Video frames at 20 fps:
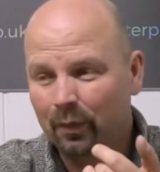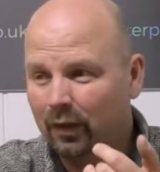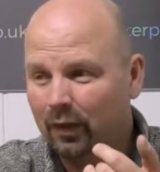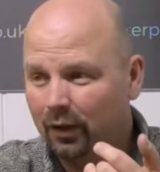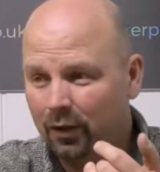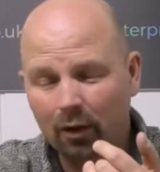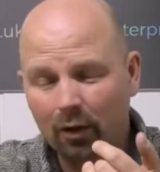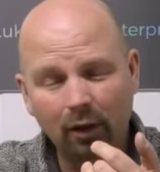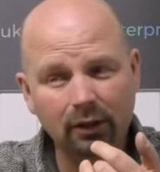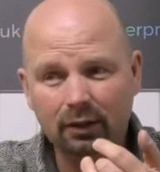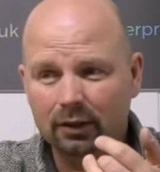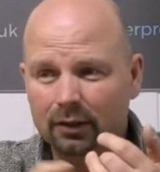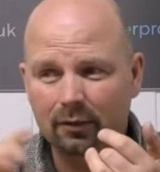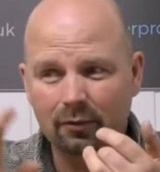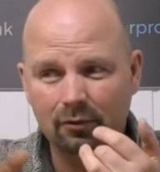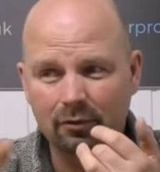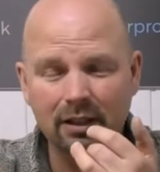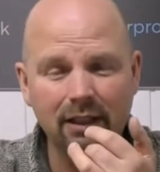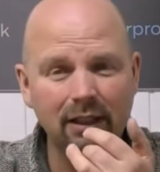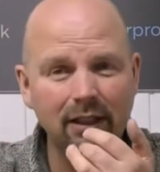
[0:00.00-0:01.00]
not
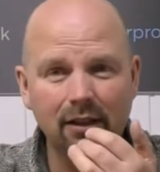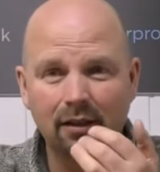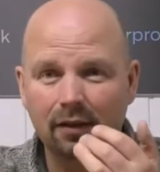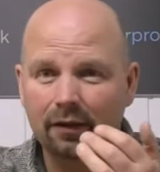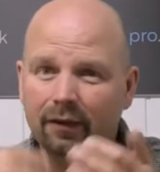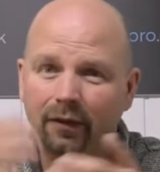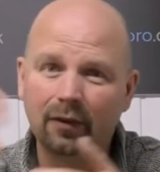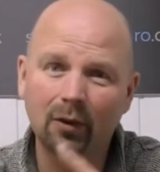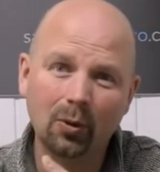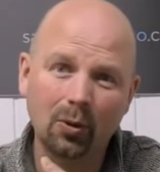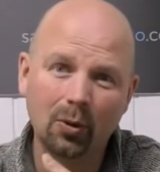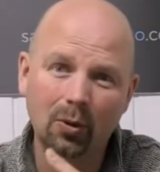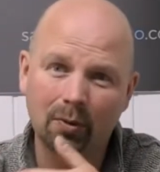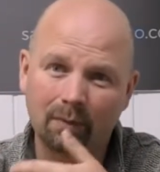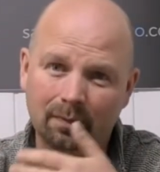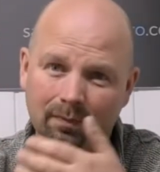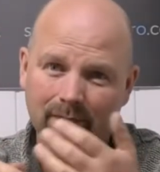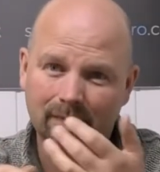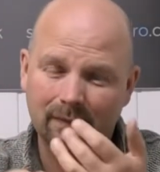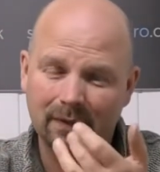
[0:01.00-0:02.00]
really the flow,
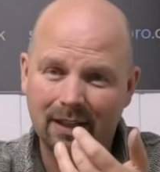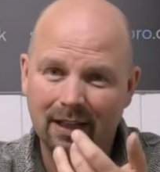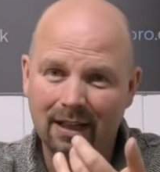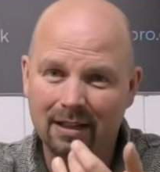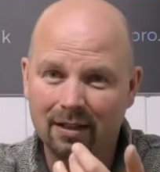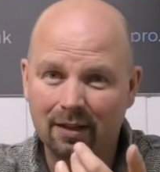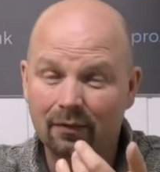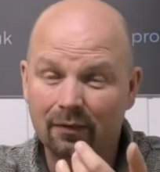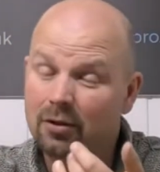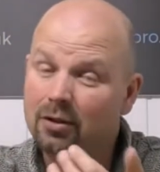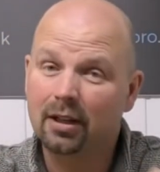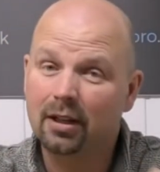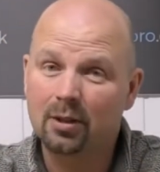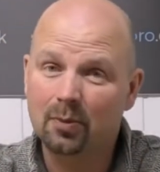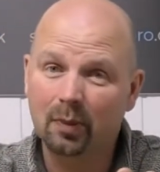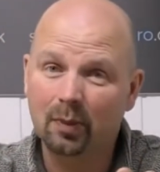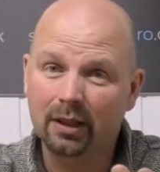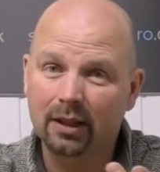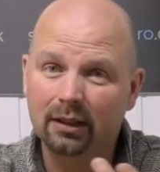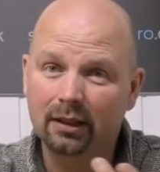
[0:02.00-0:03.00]
as I've just
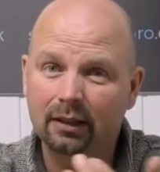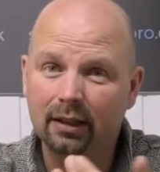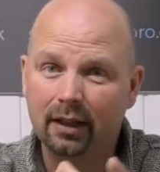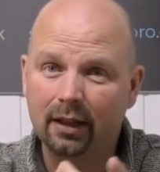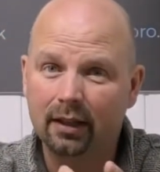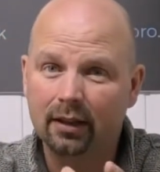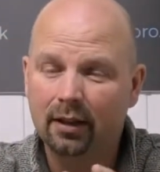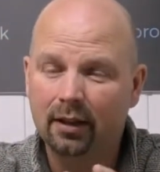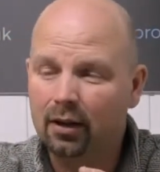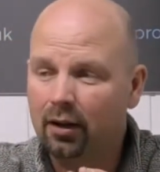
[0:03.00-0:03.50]
explained there.